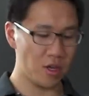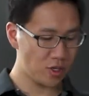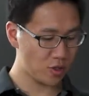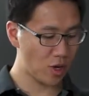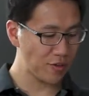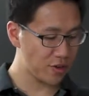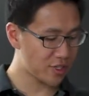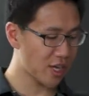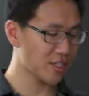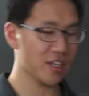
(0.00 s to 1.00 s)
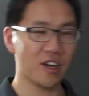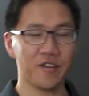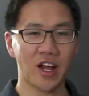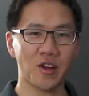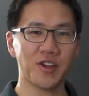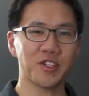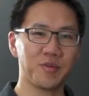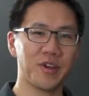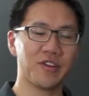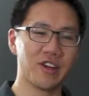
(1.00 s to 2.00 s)
So after a testing and evaluation
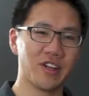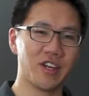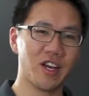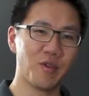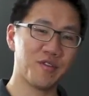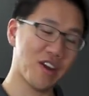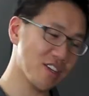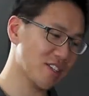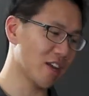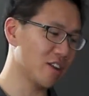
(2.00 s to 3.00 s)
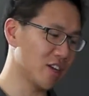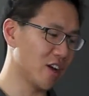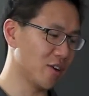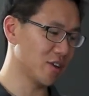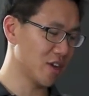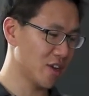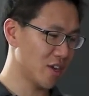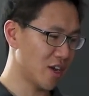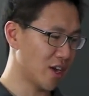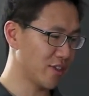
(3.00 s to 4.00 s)
period, we finally settled on
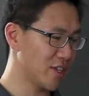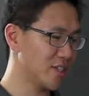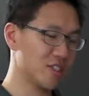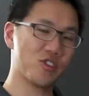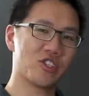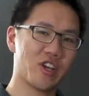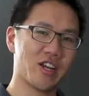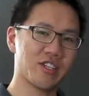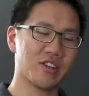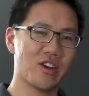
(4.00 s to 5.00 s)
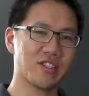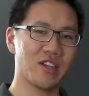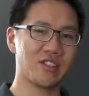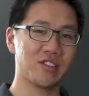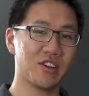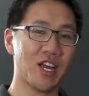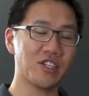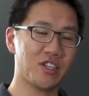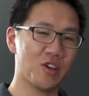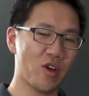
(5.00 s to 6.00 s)
these Trijicon SRS sights. There are
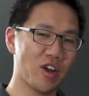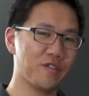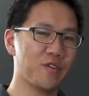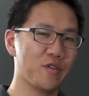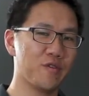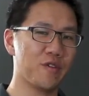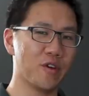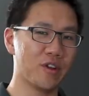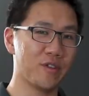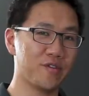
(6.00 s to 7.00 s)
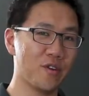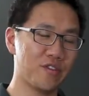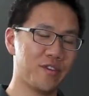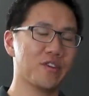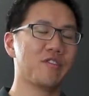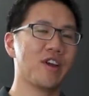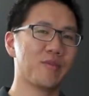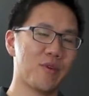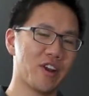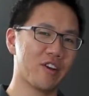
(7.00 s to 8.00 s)
actually quite a few floating around the
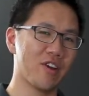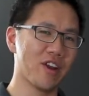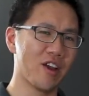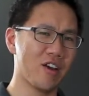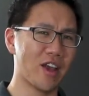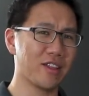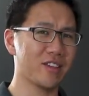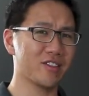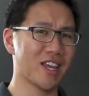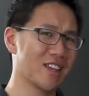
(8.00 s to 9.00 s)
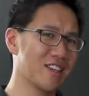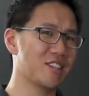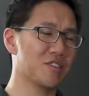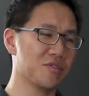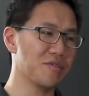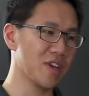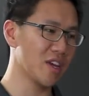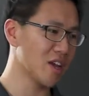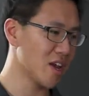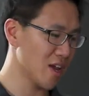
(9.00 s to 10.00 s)
market right now. I think there's at least 3.
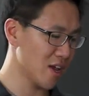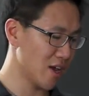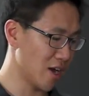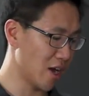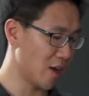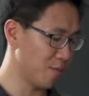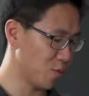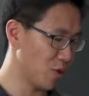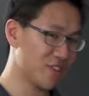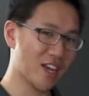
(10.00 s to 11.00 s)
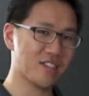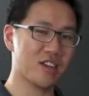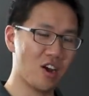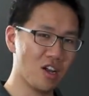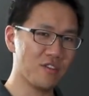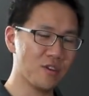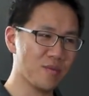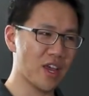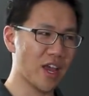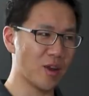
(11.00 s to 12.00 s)
We've tested all of
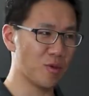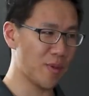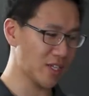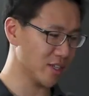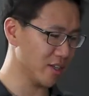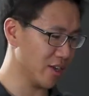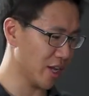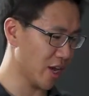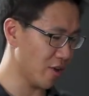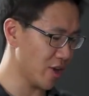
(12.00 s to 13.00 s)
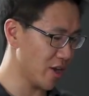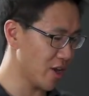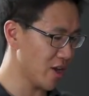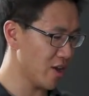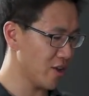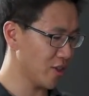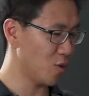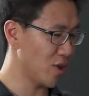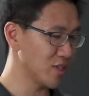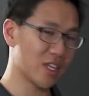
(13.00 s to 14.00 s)
them, and we're basically going to carry the
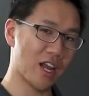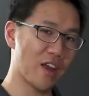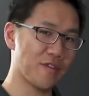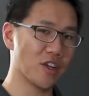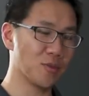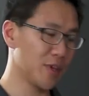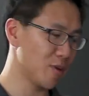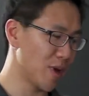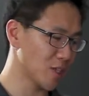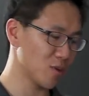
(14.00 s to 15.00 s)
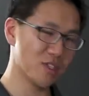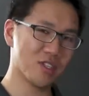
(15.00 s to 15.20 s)
ones that I found to be the best ones in